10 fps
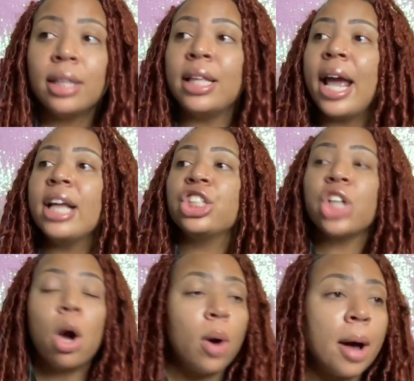They
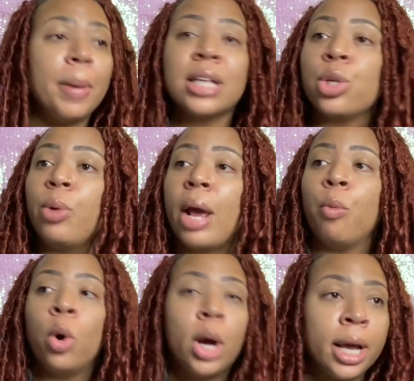show up as who they
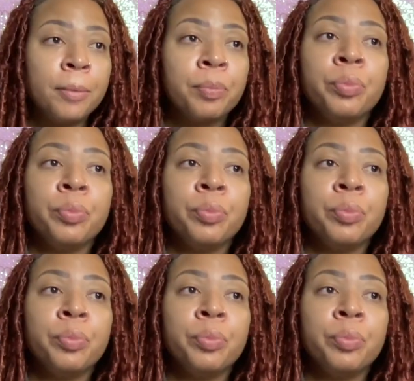want.